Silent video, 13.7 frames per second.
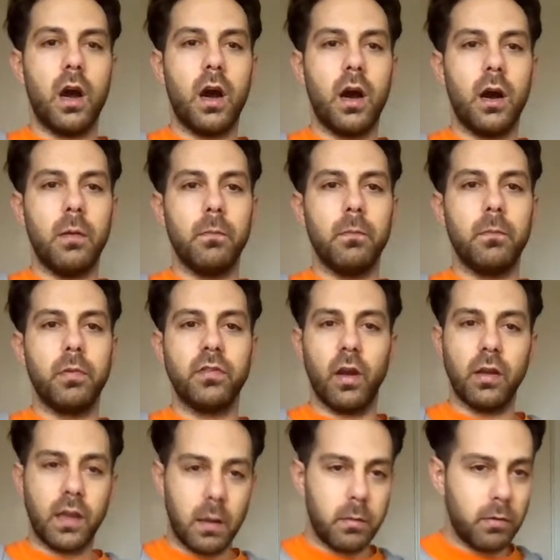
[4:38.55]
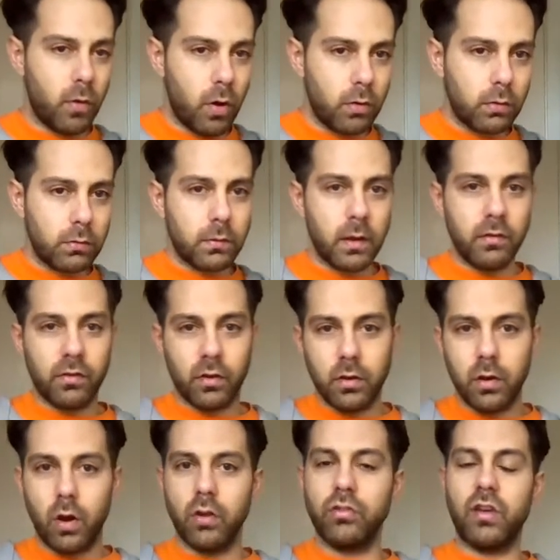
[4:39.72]
But don't get me wrong, there is a
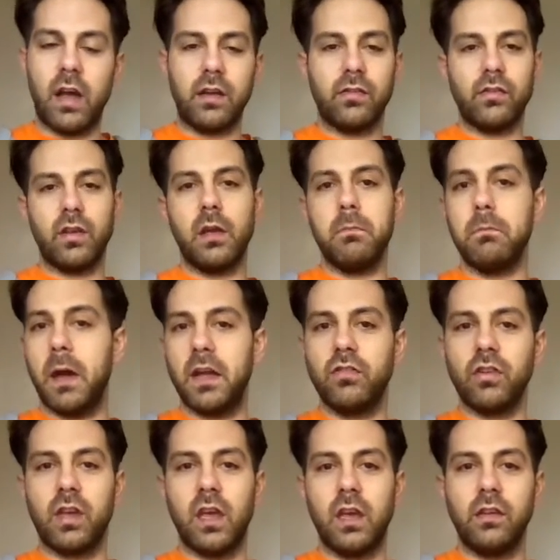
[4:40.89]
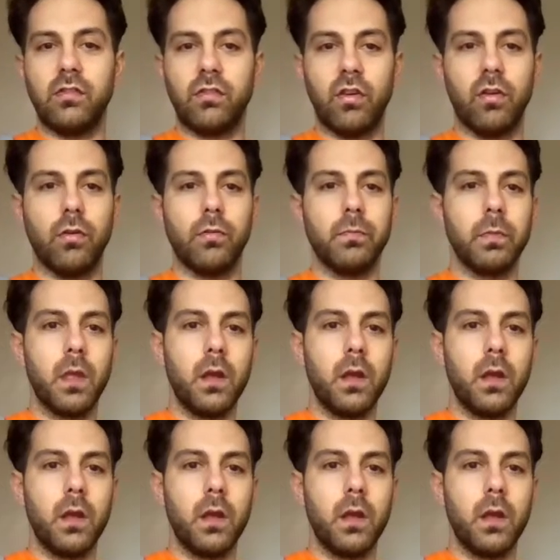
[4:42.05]
lot of jazz in major keys too.